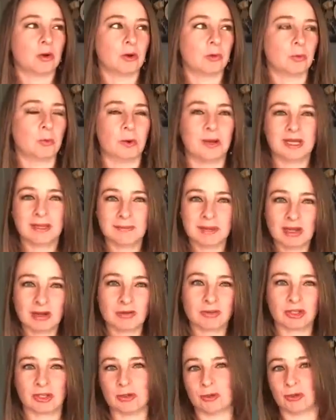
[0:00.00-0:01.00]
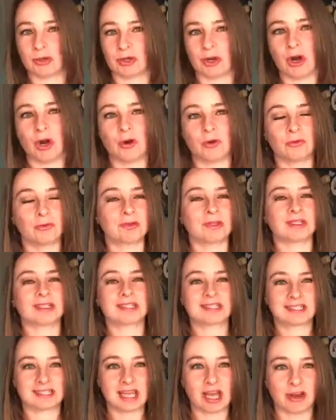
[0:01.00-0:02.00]
what about your own
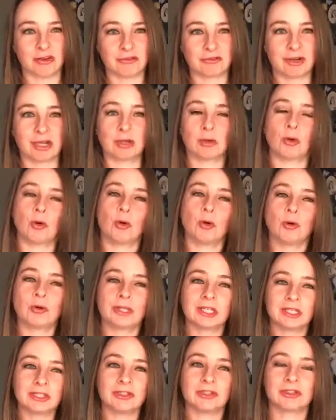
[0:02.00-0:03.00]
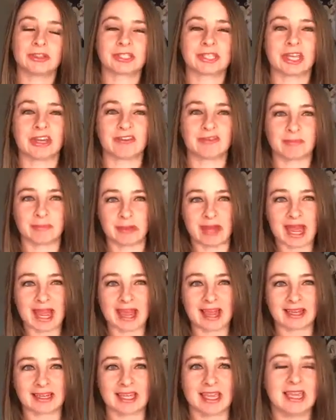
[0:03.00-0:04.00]
self, right? Holding yourself
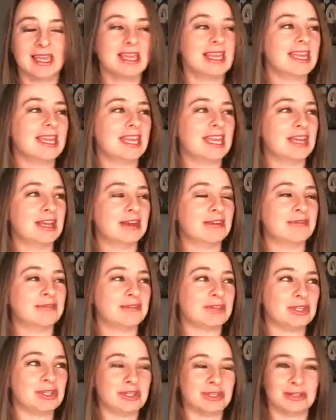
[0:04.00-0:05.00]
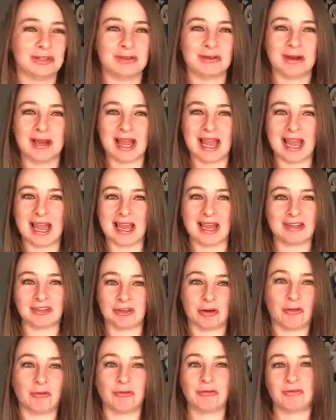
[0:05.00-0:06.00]
back if you
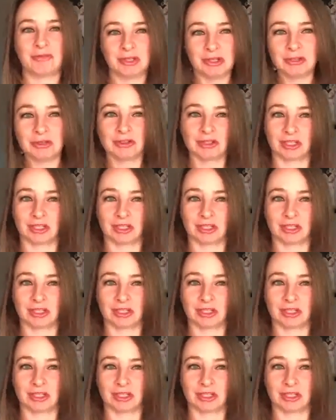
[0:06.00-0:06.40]
don't feel